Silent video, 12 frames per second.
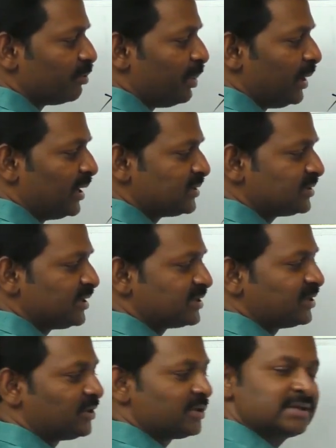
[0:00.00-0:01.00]
plus
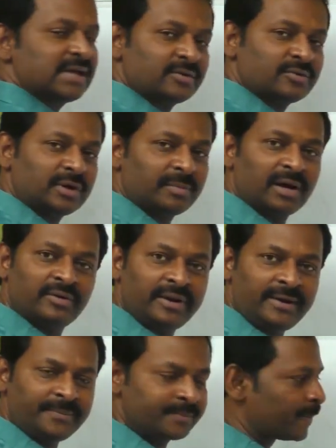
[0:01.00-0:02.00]
this into this anukunam
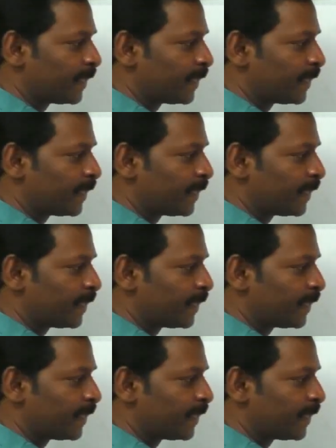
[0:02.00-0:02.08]
avuna.